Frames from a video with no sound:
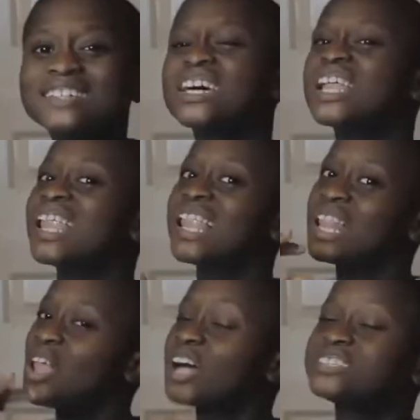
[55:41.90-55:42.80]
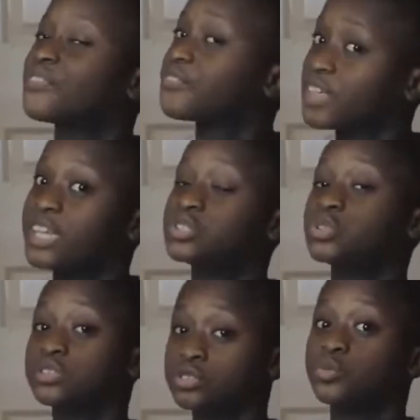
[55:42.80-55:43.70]
There's a lot of things
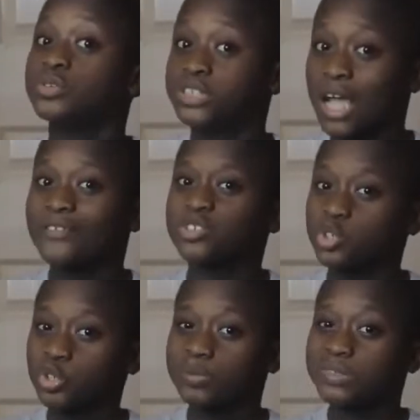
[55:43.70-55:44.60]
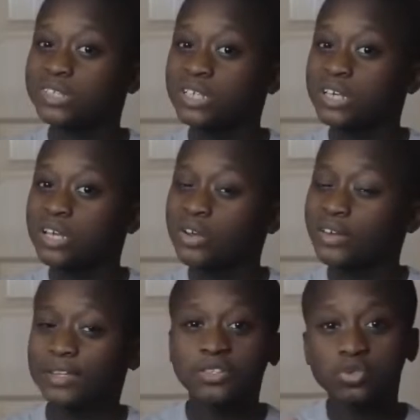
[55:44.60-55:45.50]
you can do with JavaScript
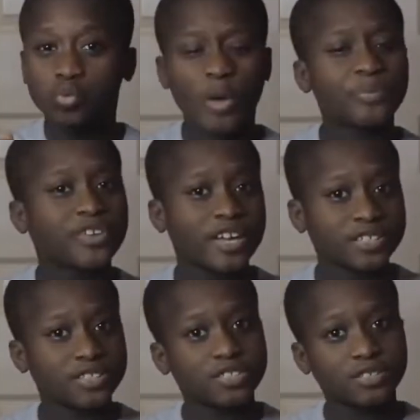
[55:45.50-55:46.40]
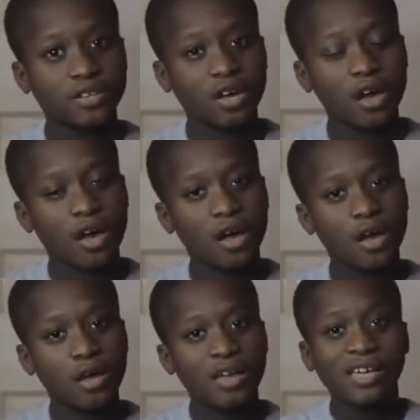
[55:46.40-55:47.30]
connecting to websites.
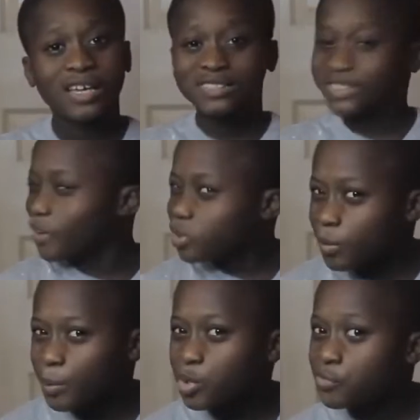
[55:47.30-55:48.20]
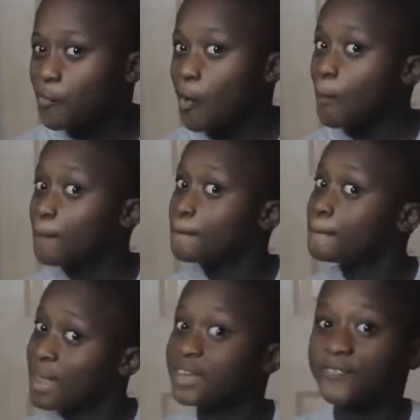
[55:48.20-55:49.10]
JavaScript will be used for
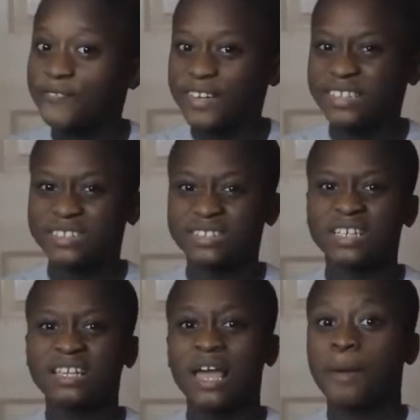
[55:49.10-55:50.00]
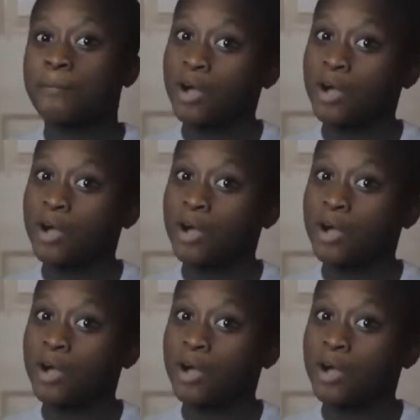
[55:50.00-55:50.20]
many things like